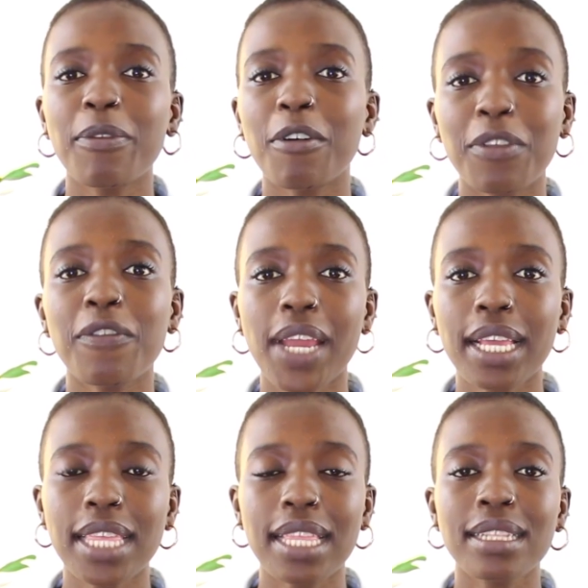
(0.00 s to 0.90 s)
of the
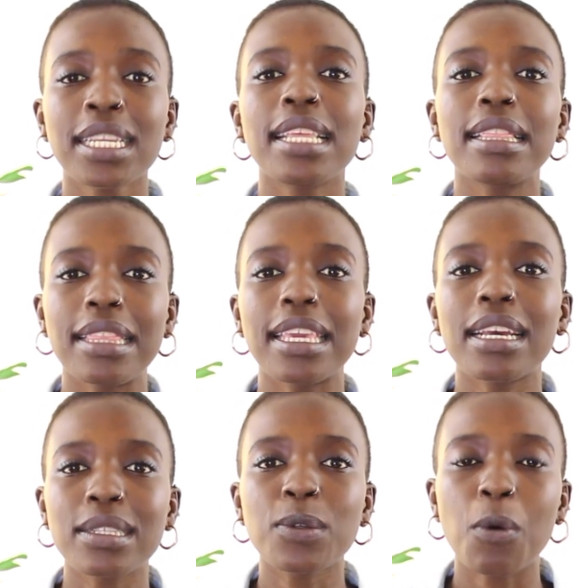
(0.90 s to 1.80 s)
fact that they
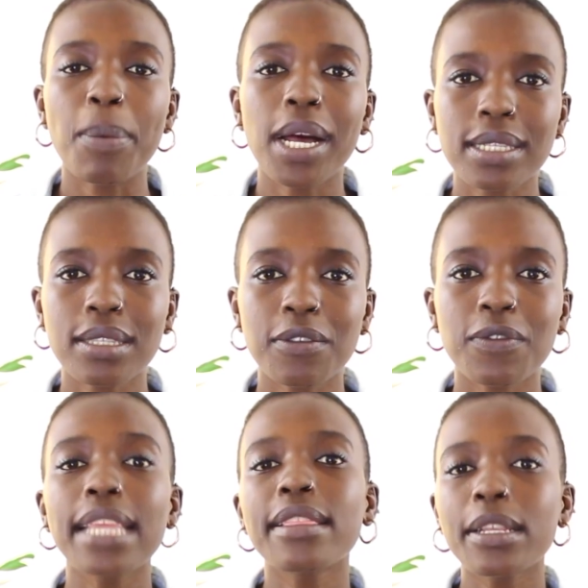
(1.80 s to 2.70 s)
are so
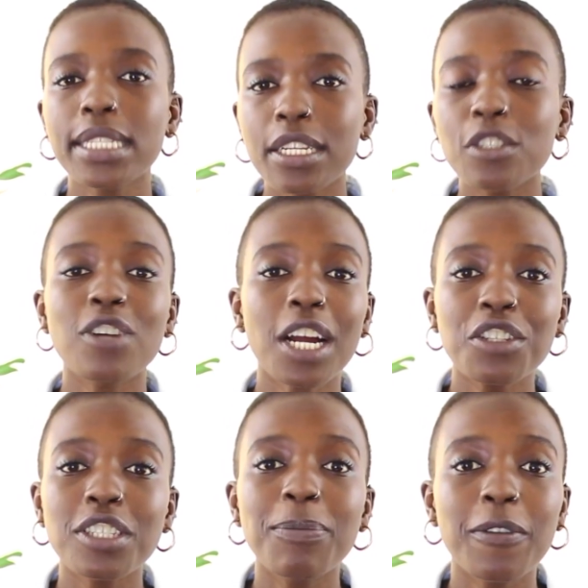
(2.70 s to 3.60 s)
passive, and they tend to
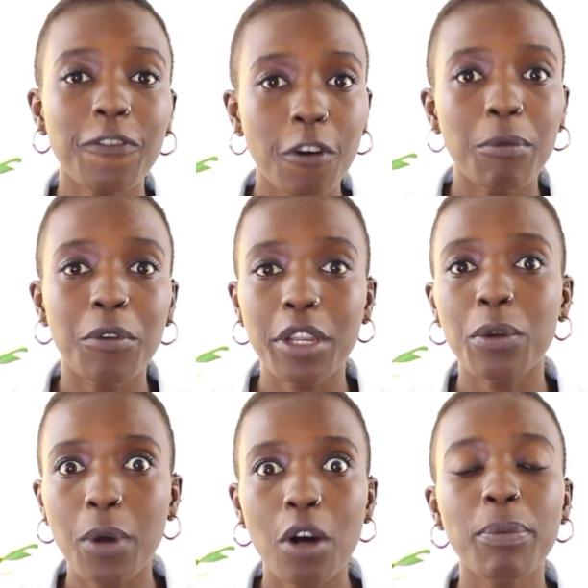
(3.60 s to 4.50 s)
actually perform
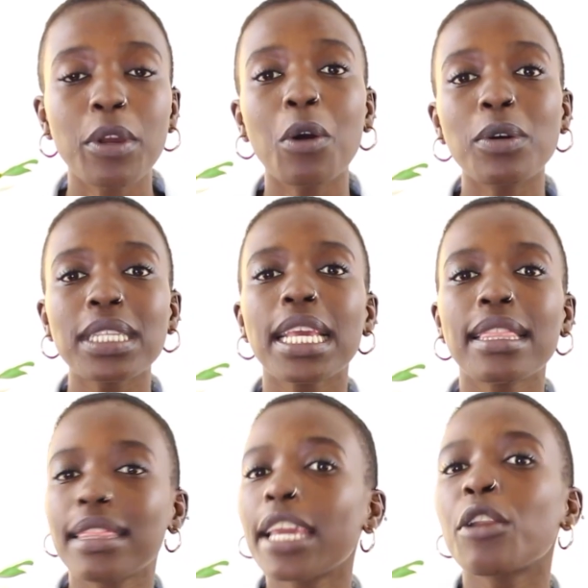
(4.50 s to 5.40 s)
really well because
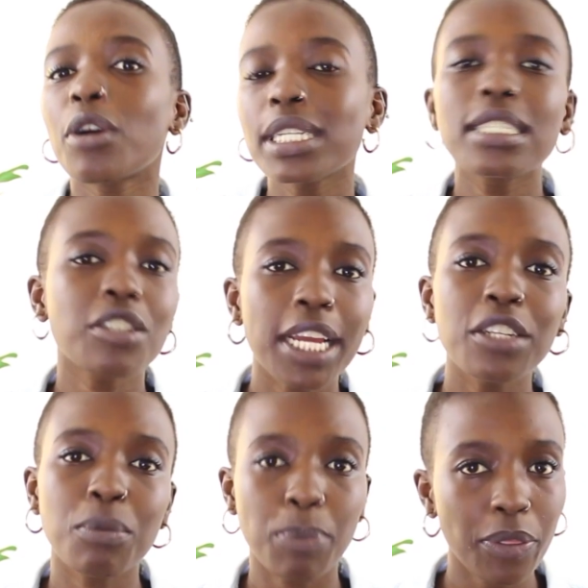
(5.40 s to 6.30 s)
they're not
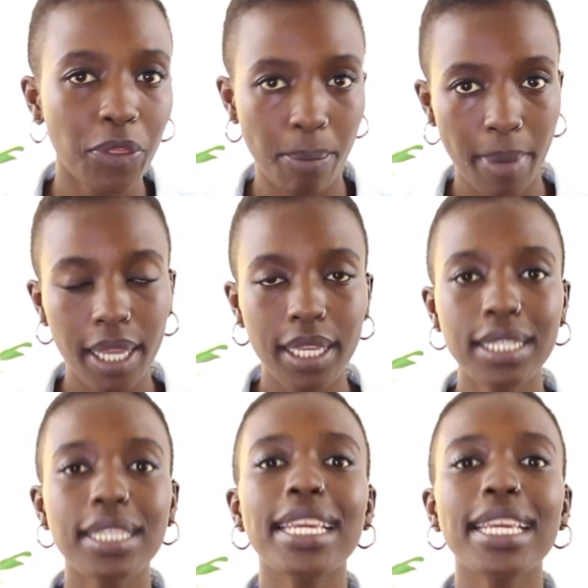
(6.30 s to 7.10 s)
trying to beat the market.